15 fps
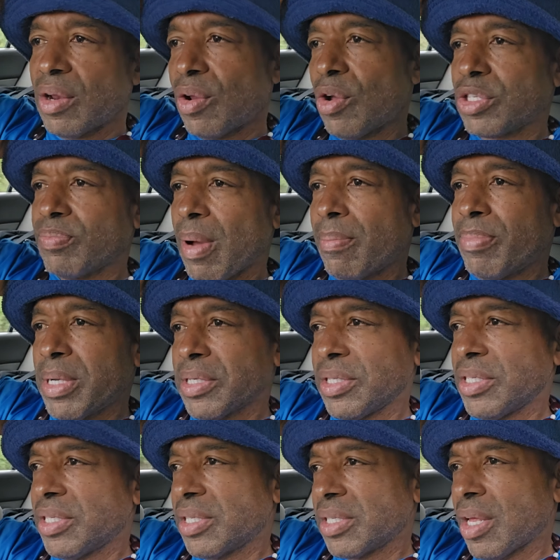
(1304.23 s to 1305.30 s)
I lost my
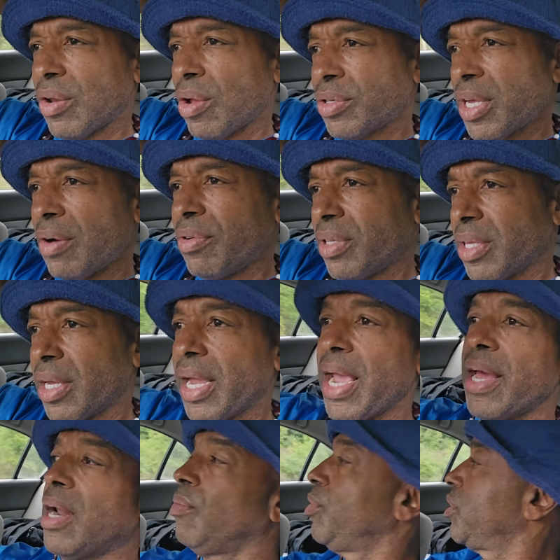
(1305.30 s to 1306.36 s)
businesses, I lost everything,
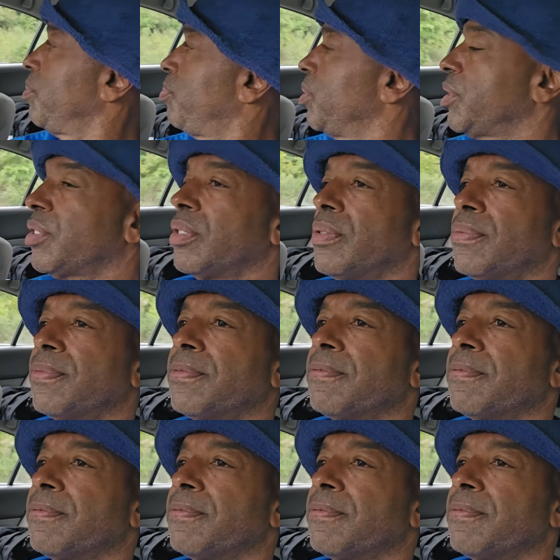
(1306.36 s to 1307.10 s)
and I went to prison.